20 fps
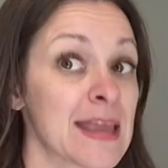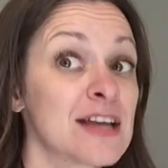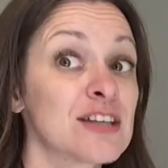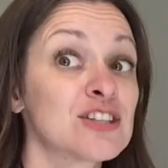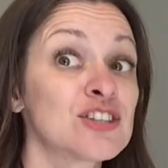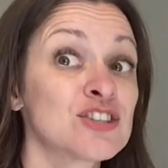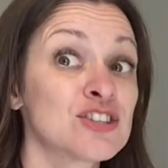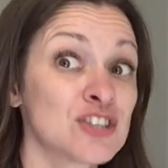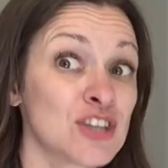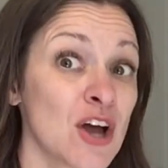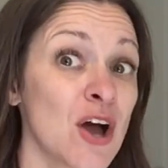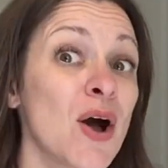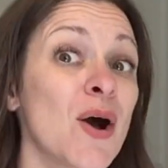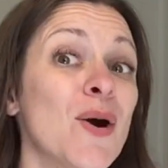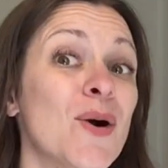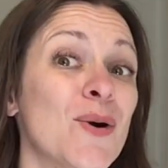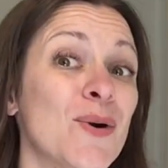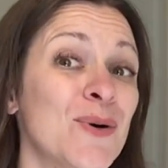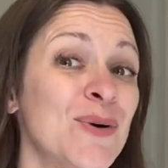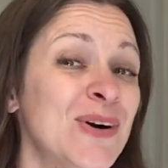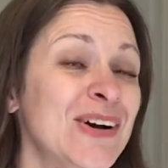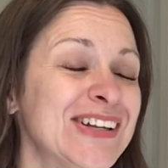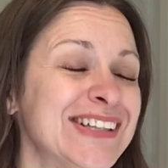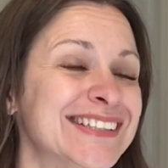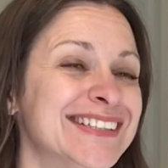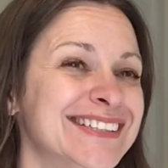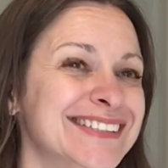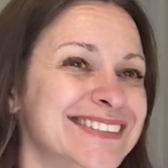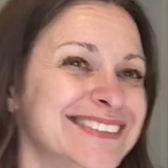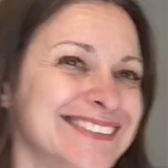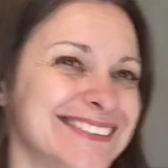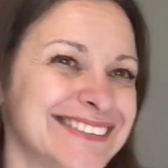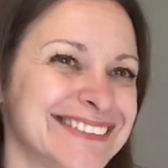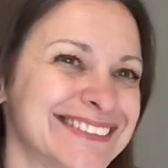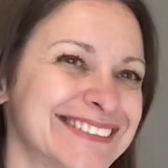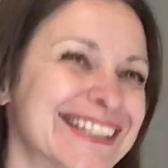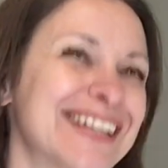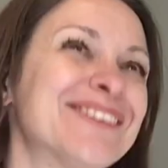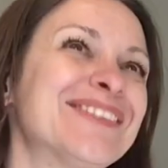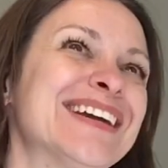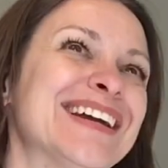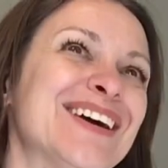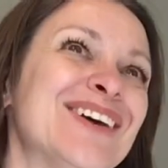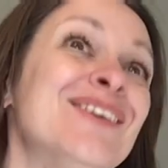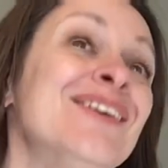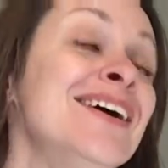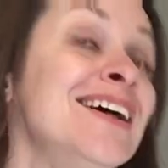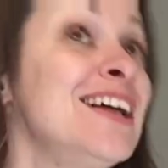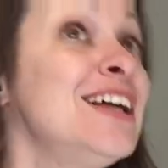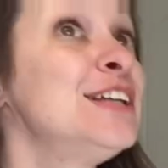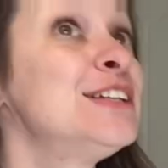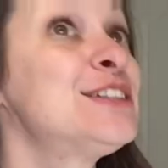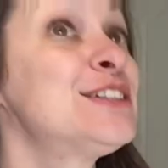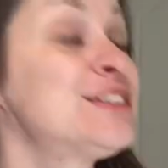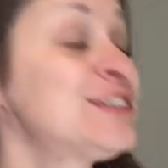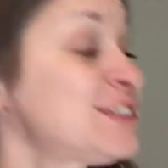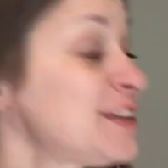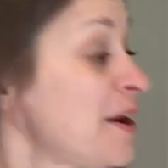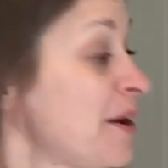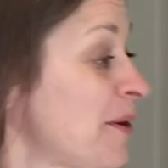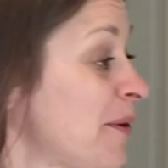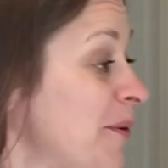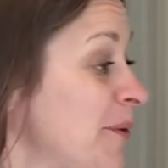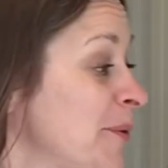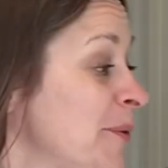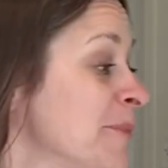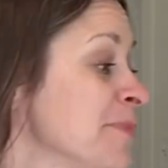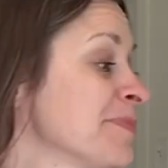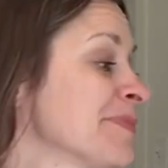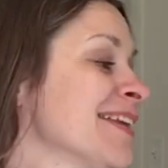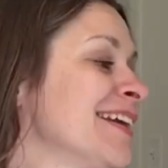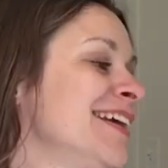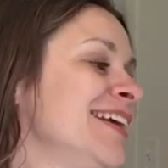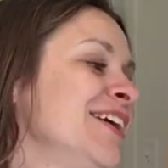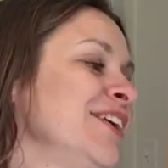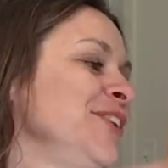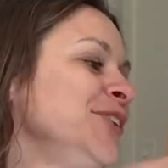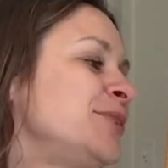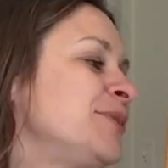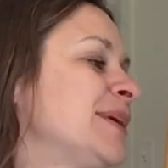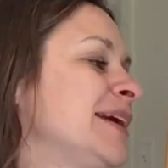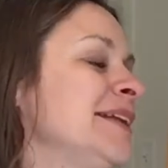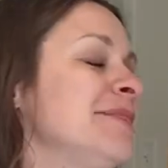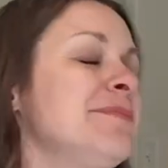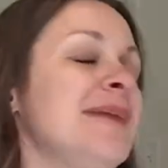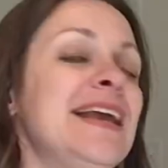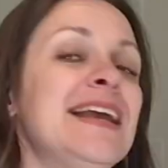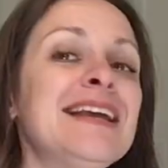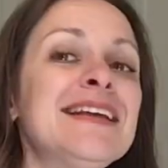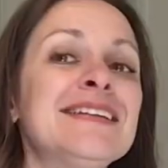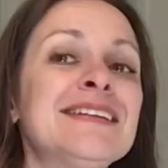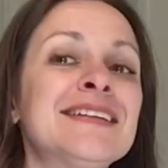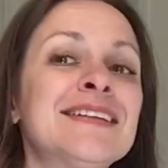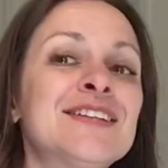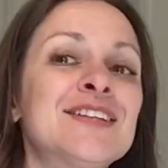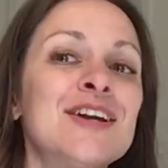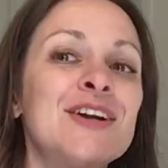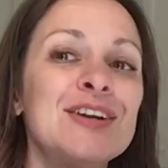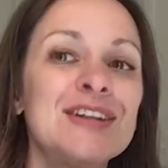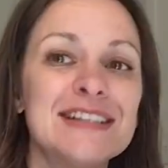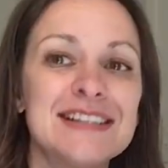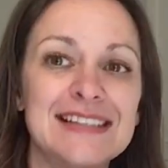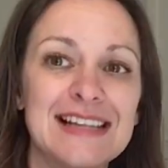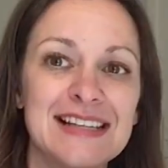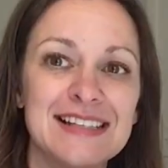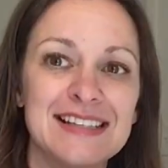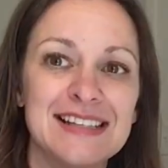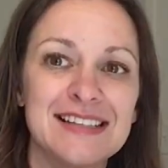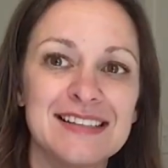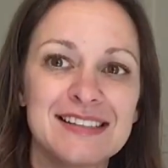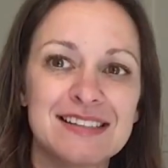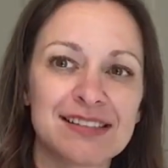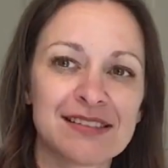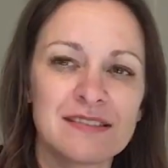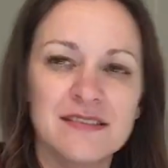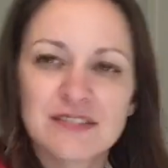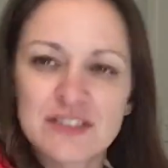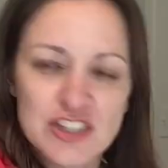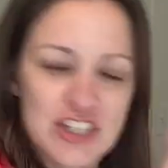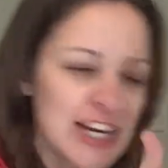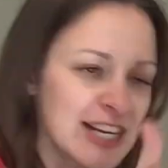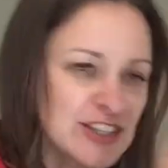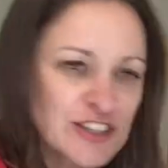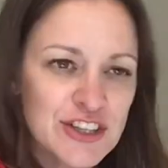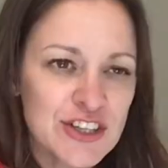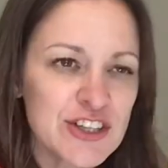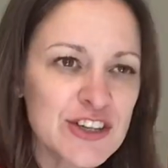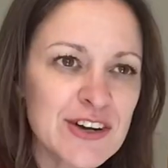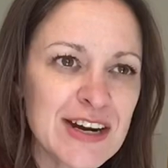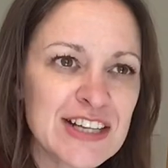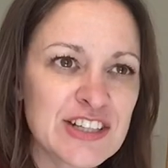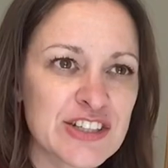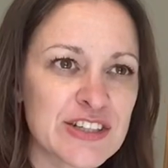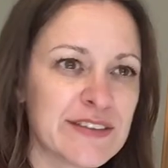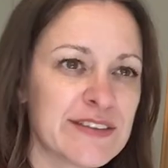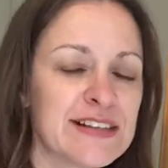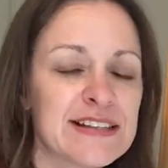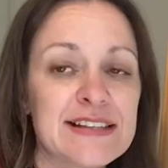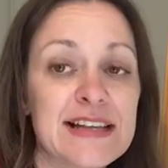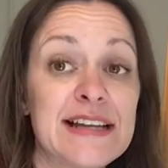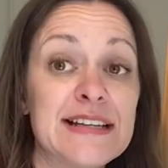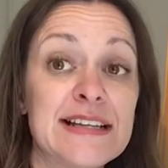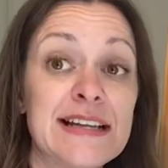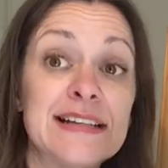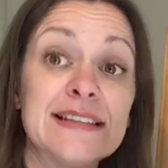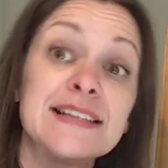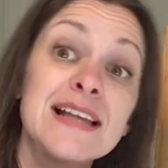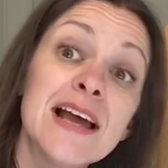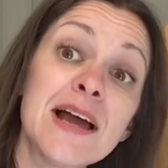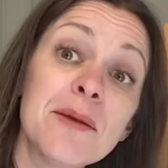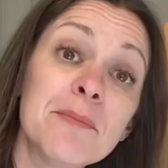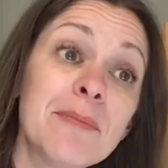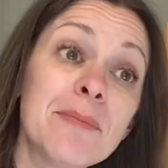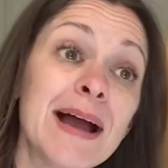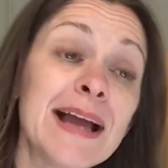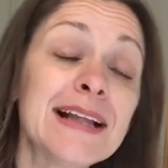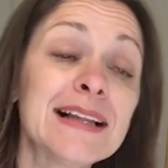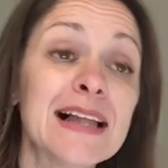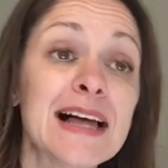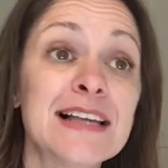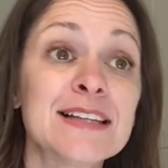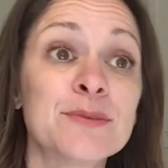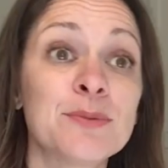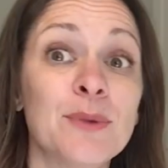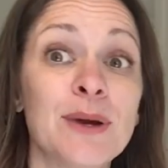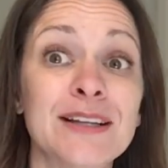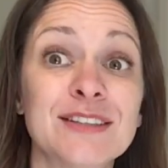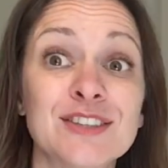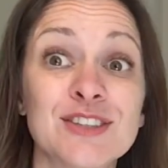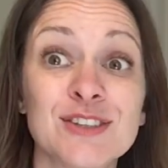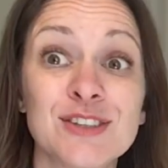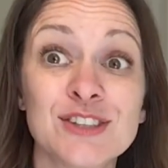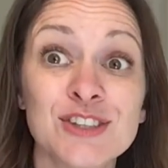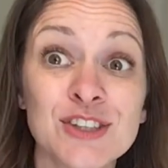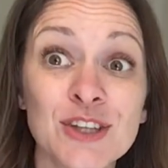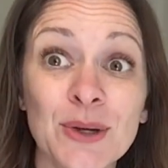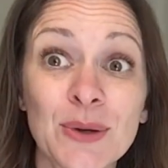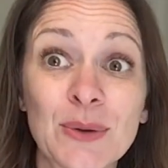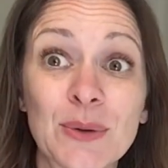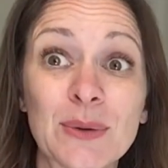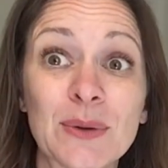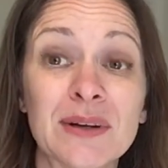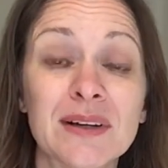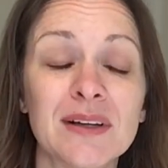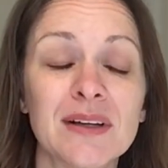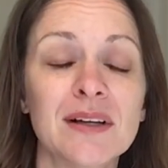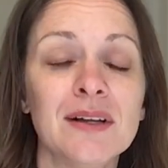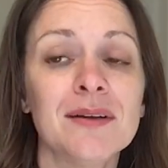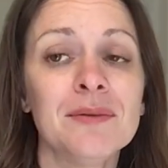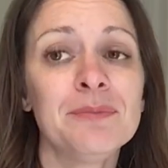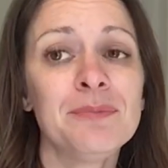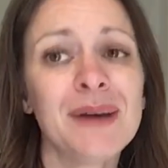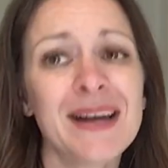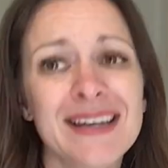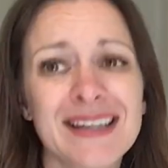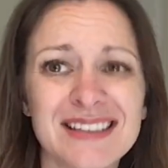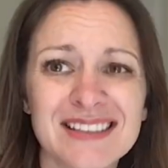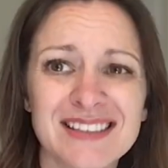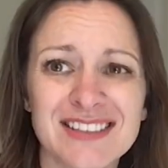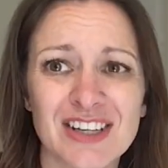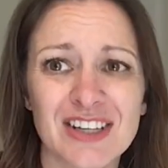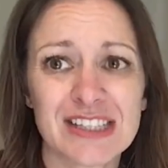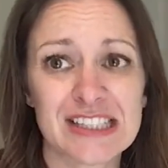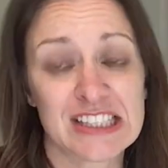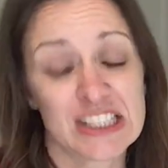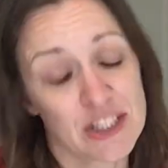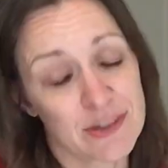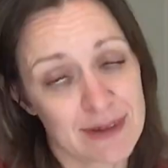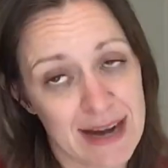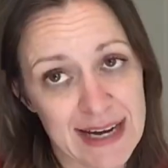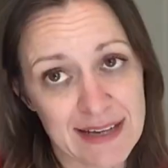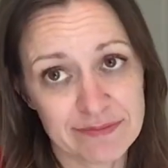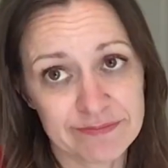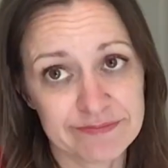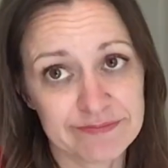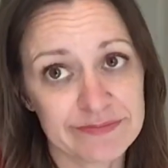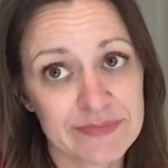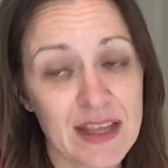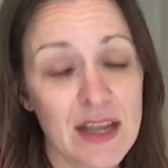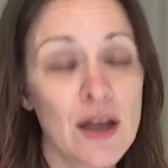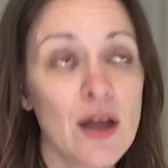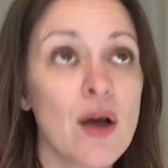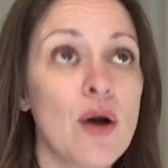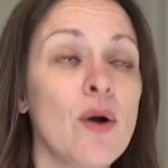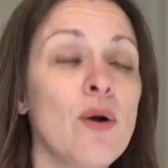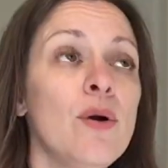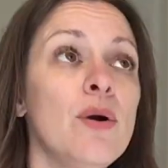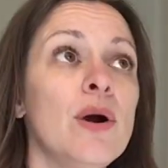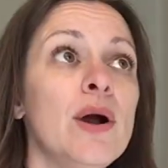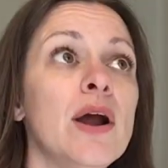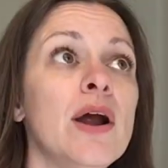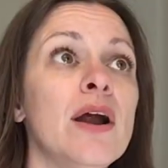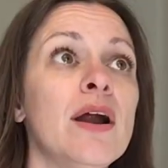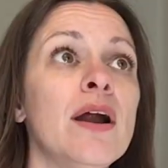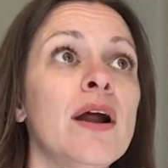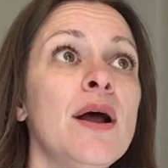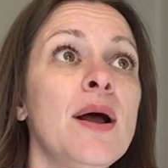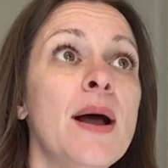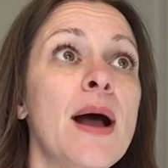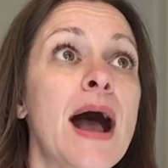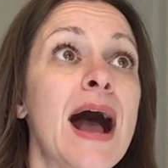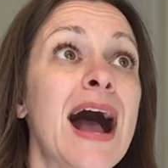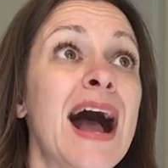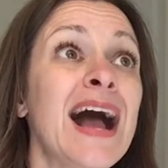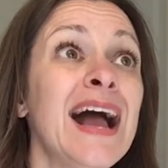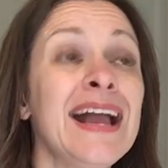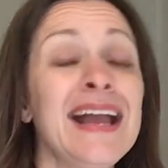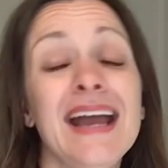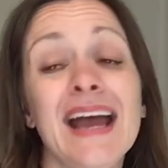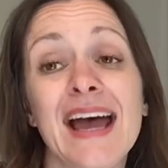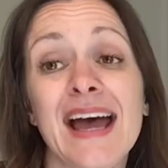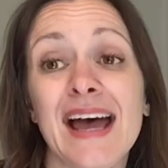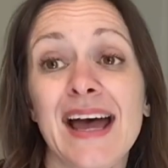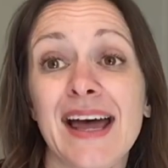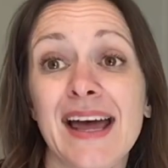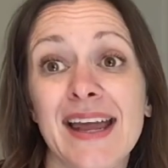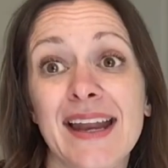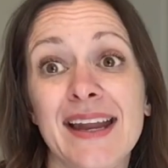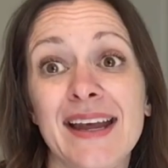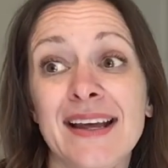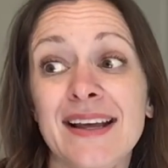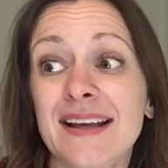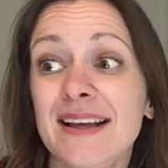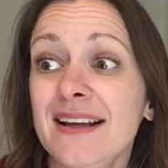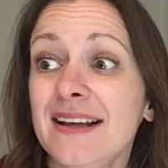So, there we go. So, you can turn a sentence, change the direction of the sentence. My class went to the zoo, but it started to rain. Or, I had